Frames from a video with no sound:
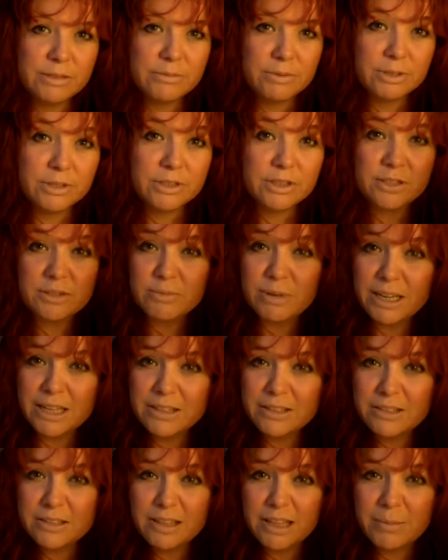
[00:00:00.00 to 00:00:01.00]
ones as
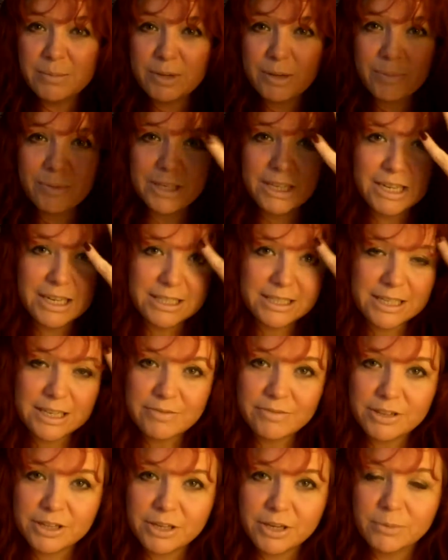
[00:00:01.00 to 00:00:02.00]
well. So that may be an idea
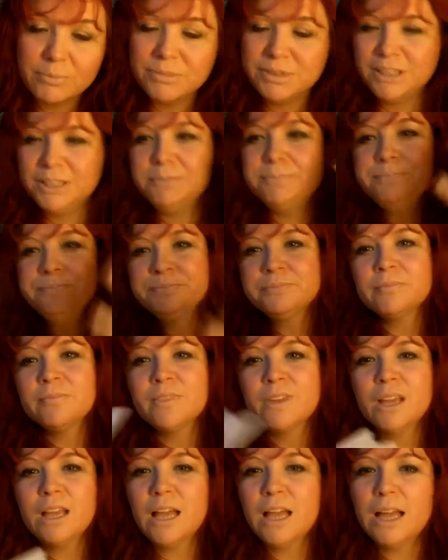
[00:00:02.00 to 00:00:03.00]
for the company.
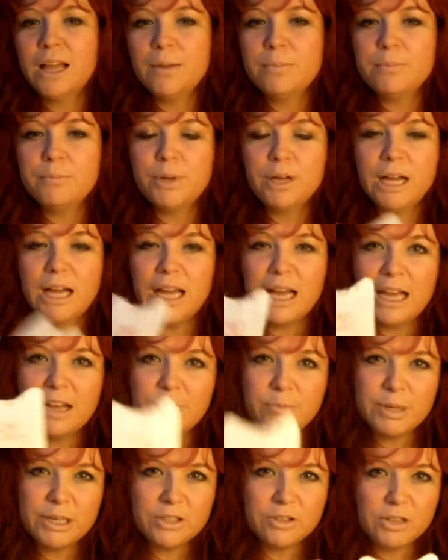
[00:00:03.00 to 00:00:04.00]
But I
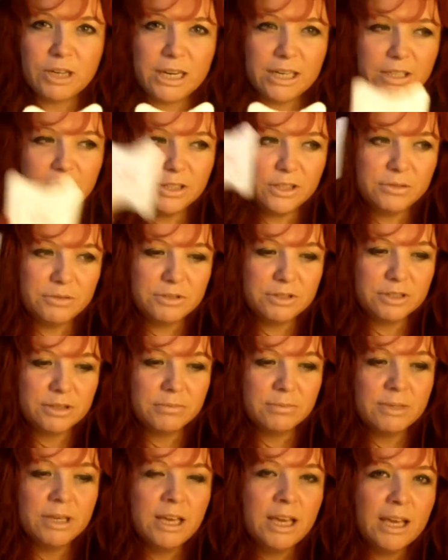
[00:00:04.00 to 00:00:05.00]
have been trying to use
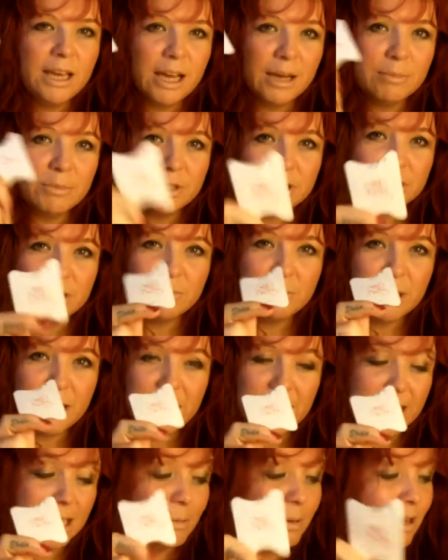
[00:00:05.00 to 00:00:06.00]
them. I must admit
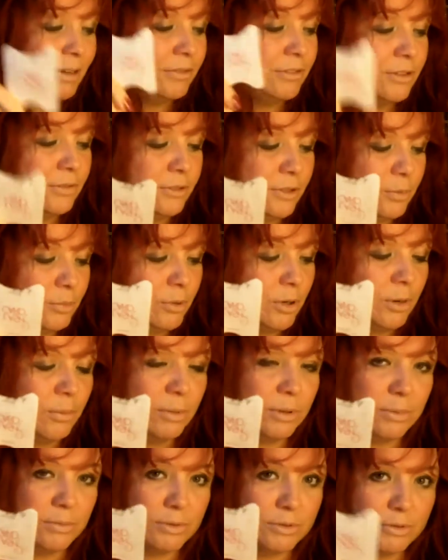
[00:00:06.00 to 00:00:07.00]
I am having a few
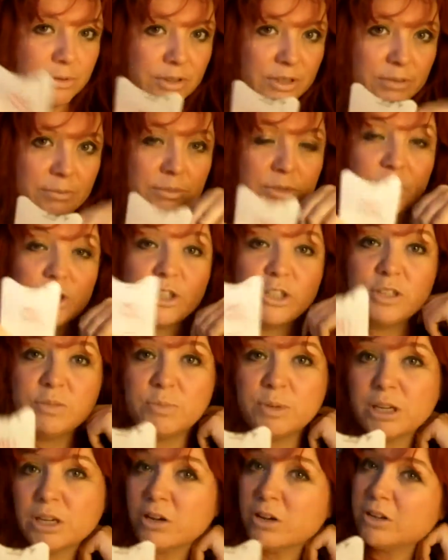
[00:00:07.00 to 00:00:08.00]
problems with them just
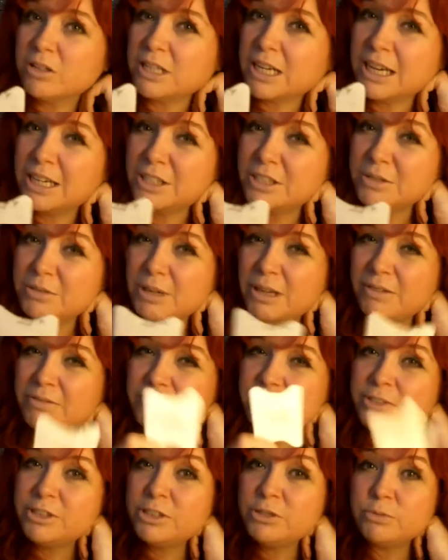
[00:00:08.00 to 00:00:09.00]
because I do have
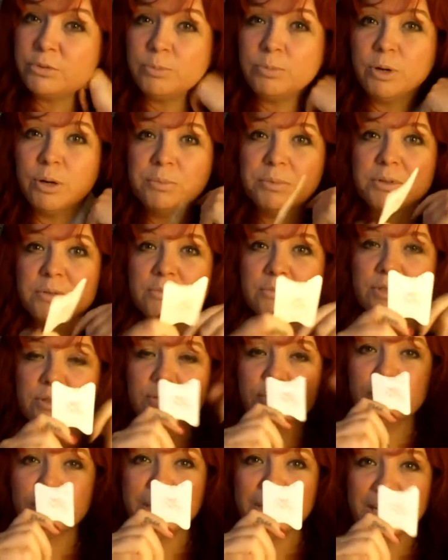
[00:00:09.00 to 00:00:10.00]
visual problems
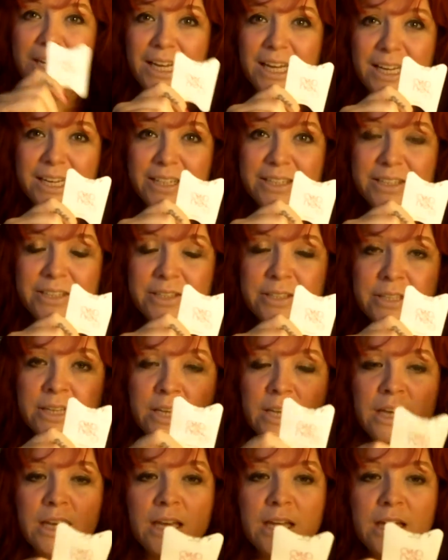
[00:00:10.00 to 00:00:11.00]
with my eyes.
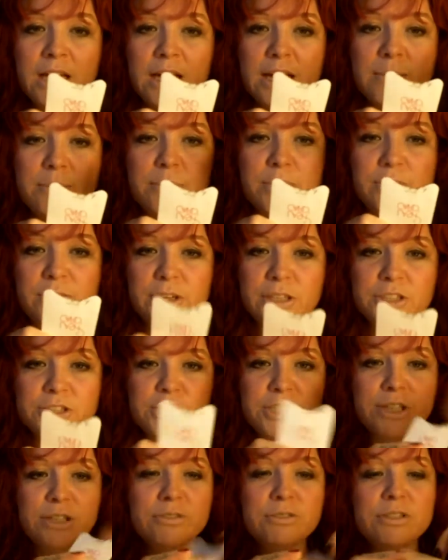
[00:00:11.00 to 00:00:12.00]
But I've
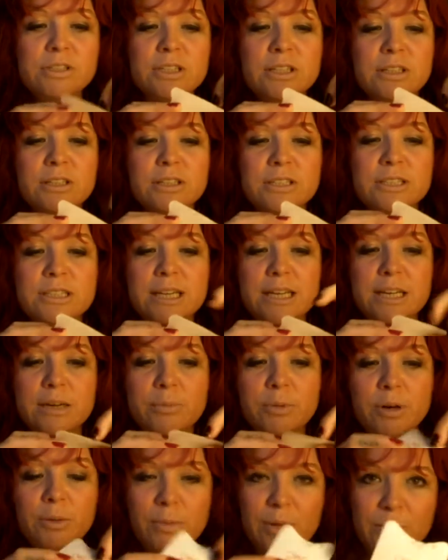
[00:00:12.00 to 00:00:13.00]
actually used it today to
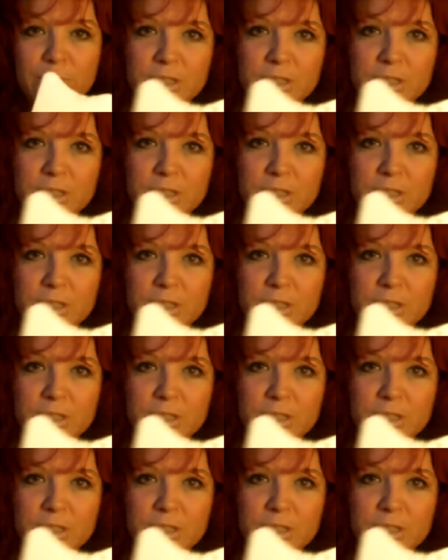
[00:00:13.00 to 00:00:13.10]
put on my